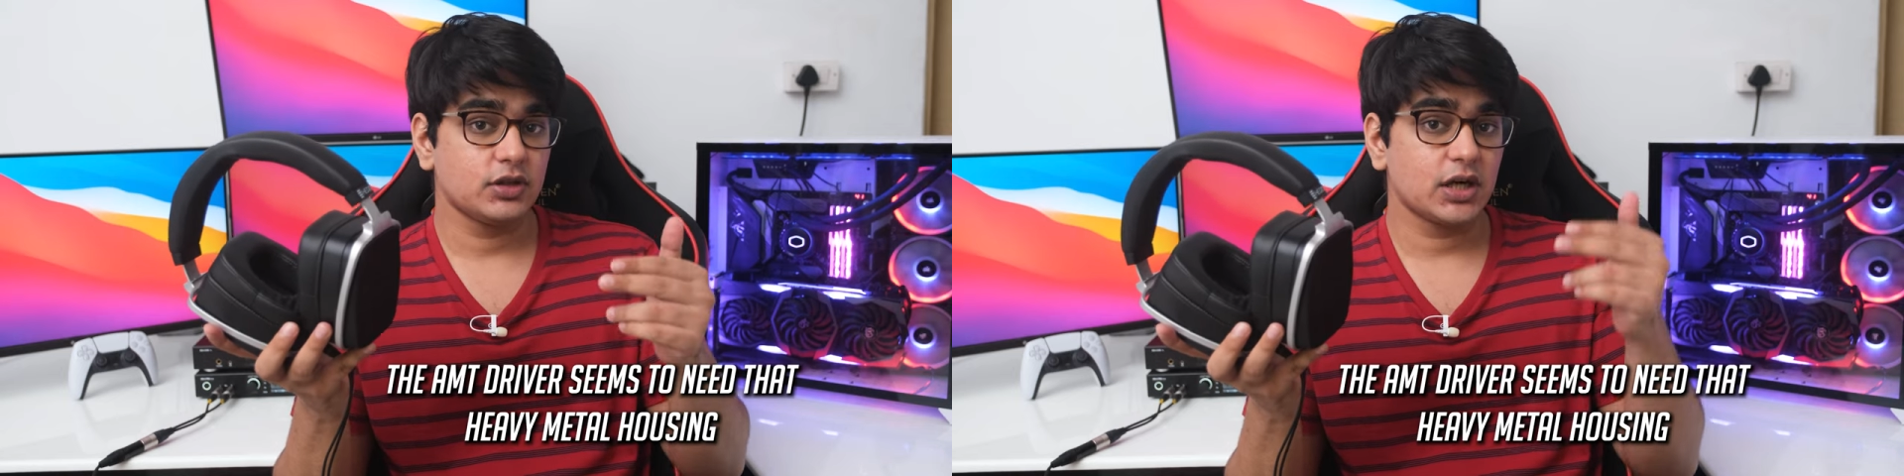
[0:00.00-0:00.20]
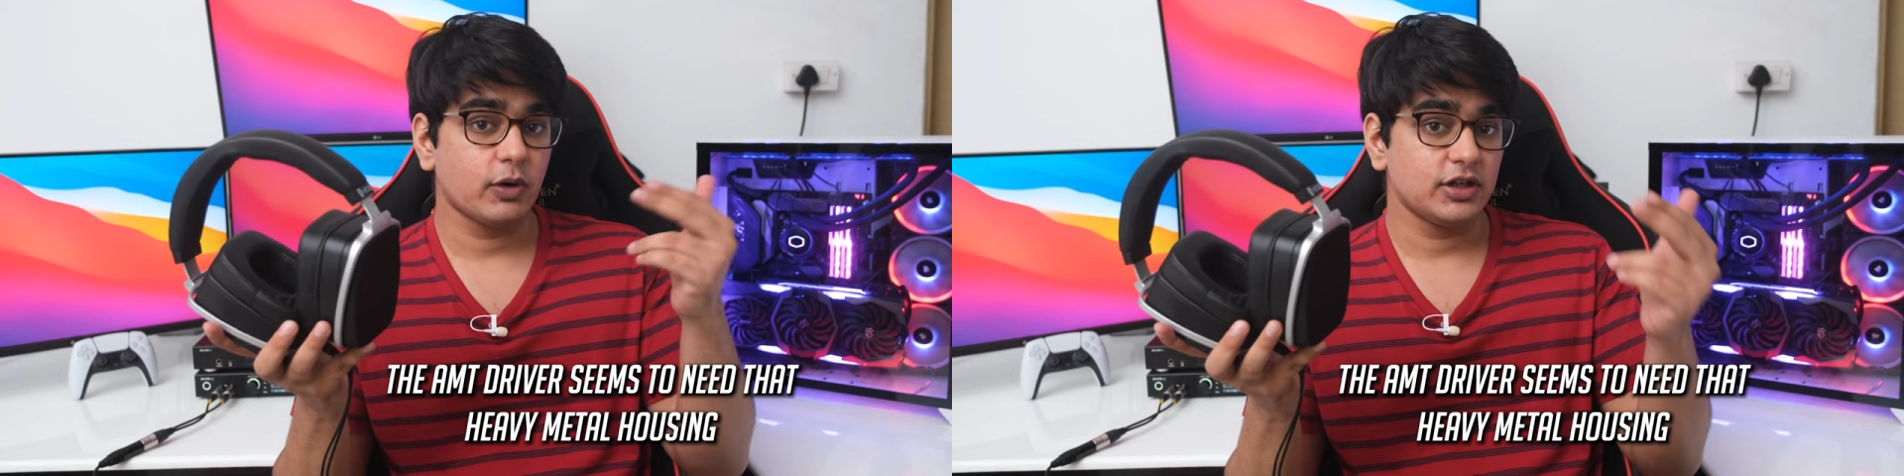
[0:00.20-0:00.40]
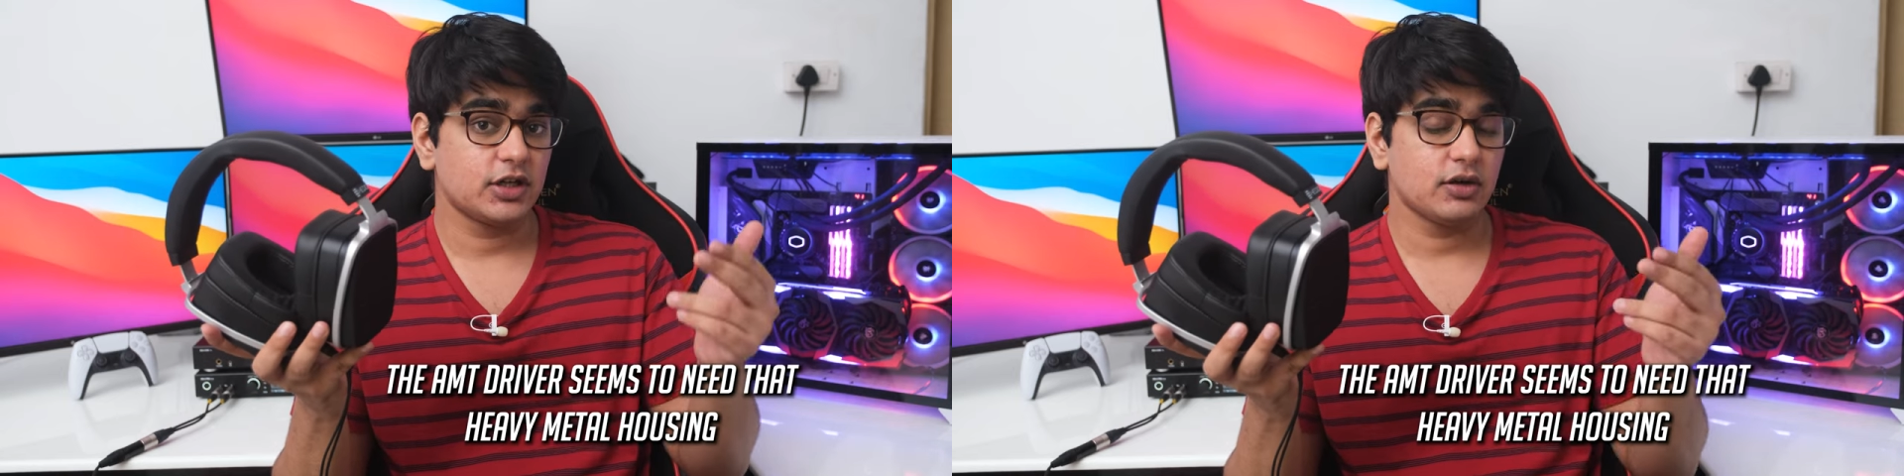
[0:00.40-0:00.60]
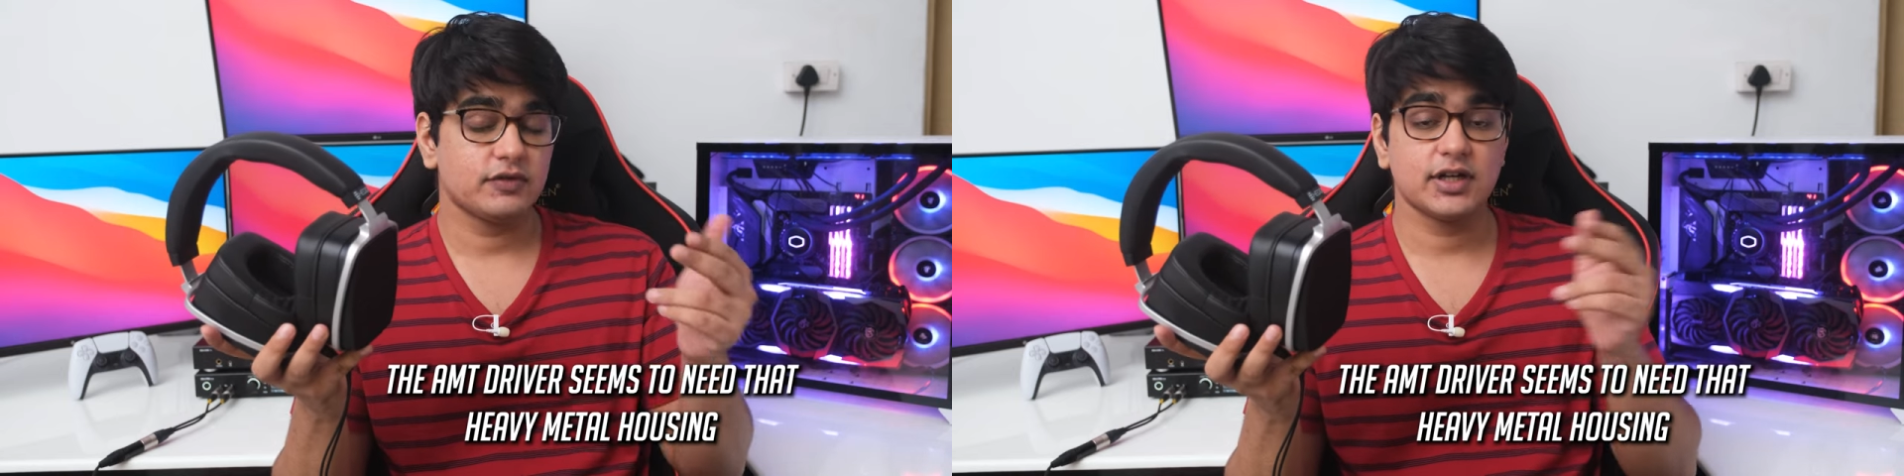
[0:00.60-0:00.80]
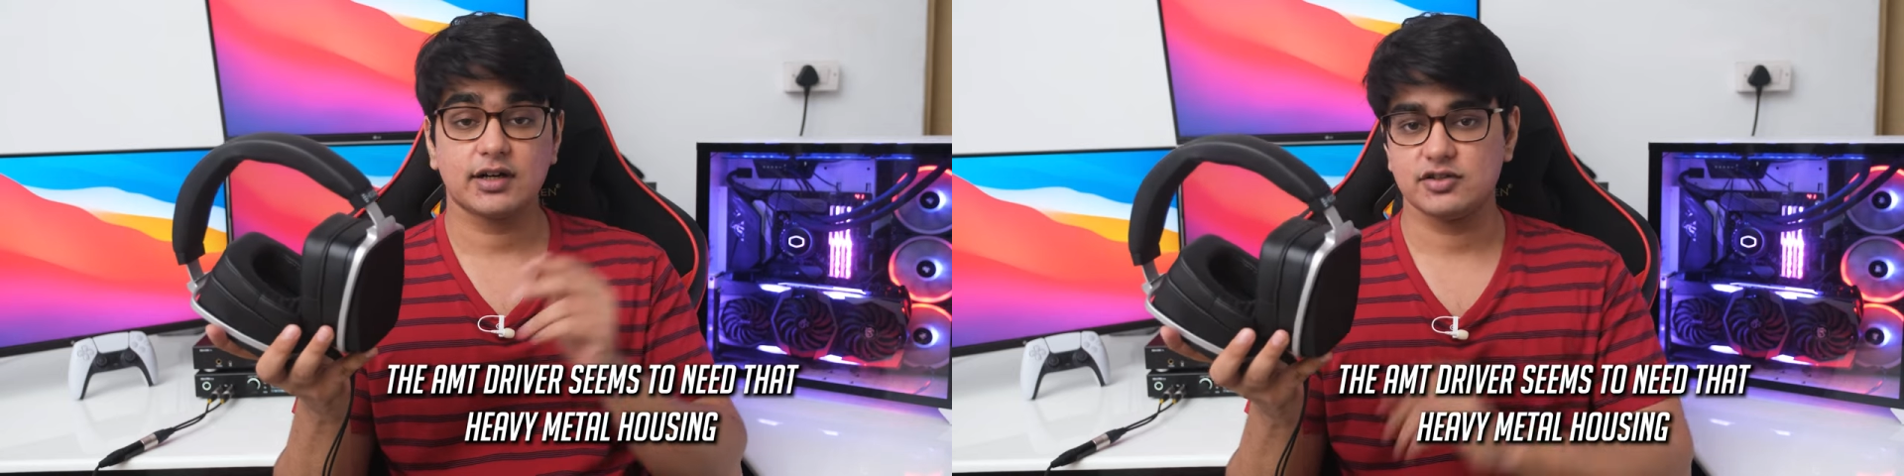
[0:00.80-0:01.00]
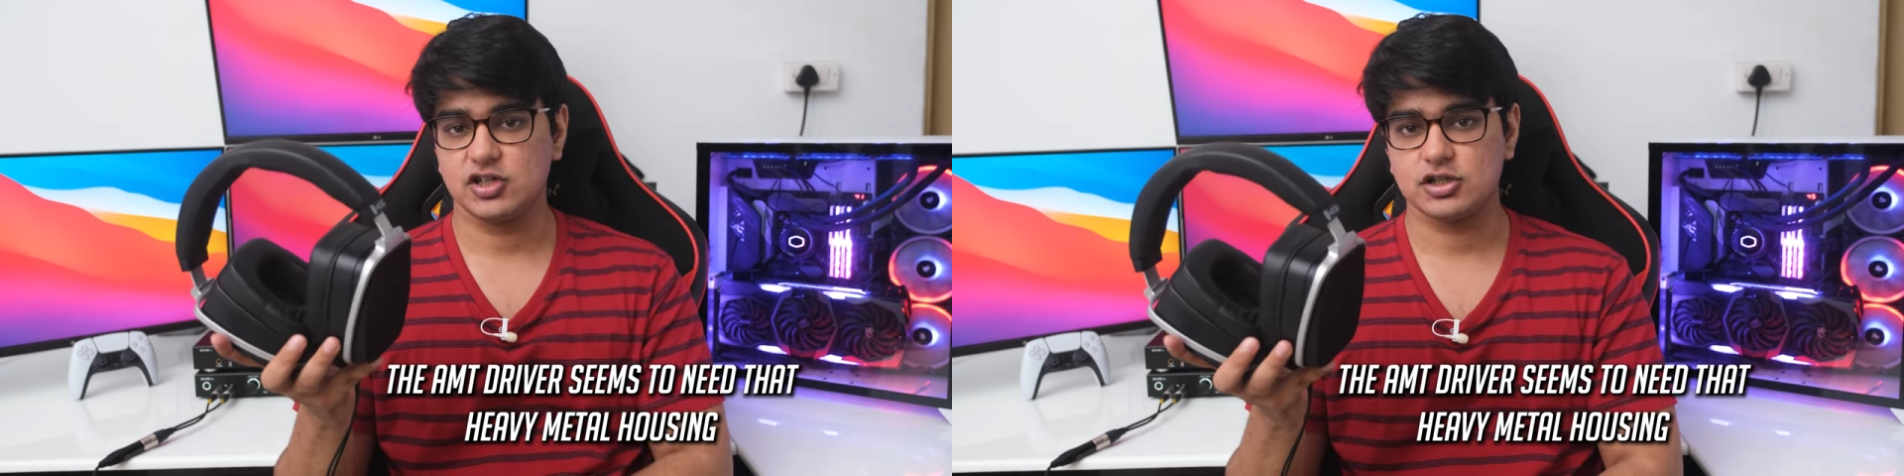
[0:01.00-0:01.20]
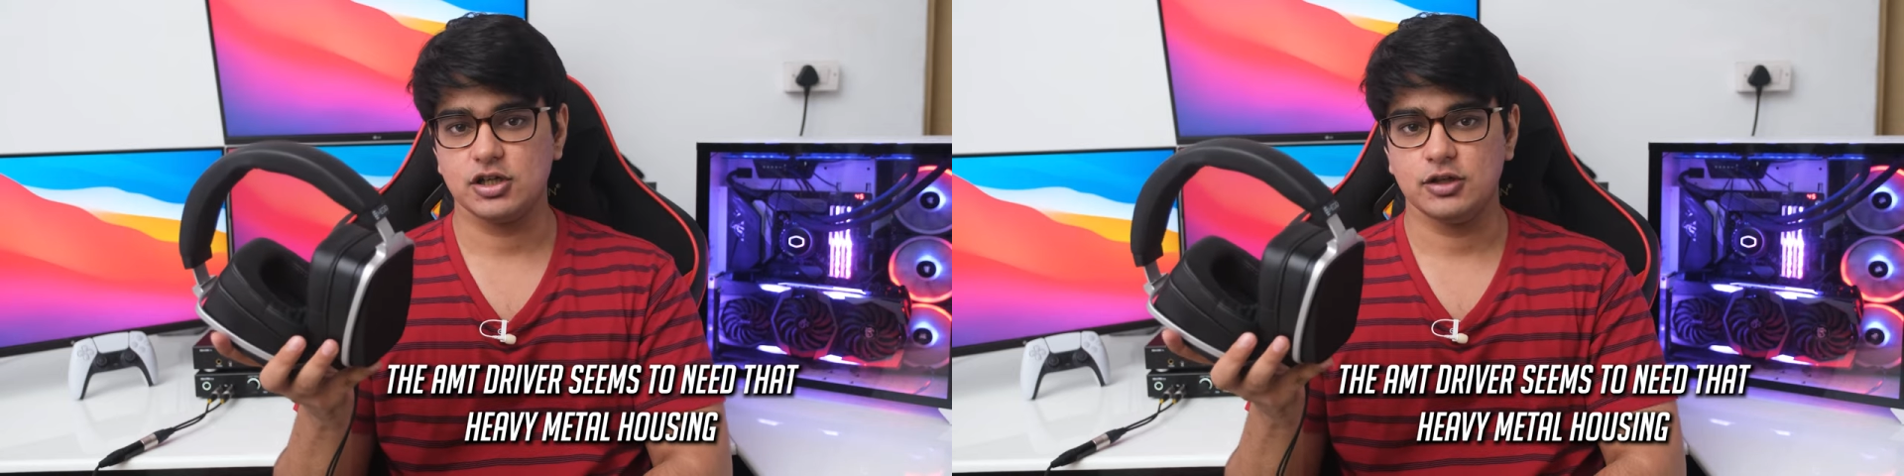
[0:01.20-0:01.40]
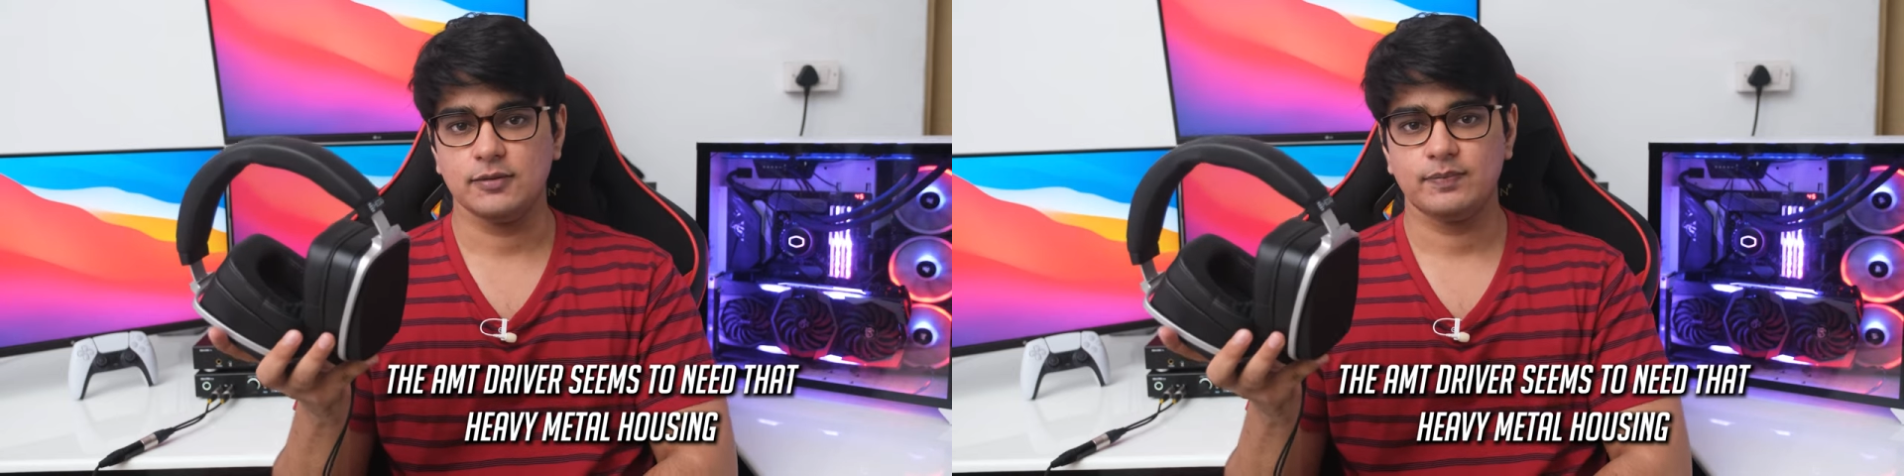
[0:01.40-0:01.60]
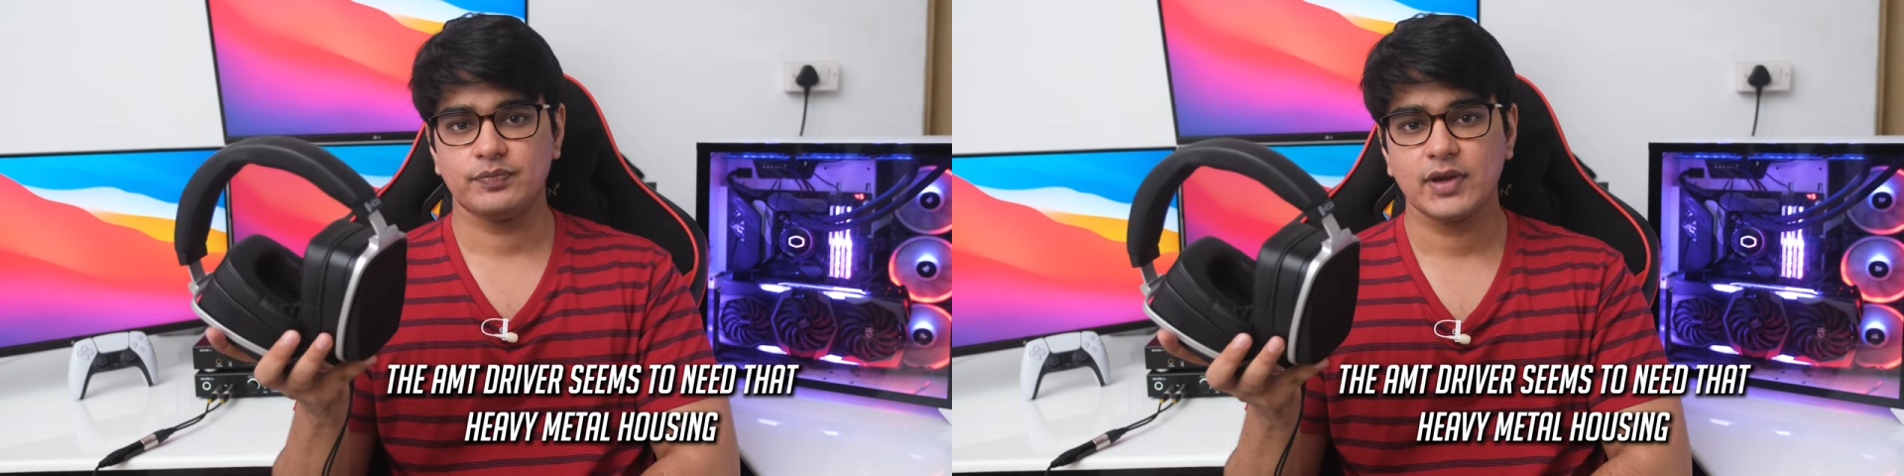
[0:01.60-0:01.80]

the quality of their construction.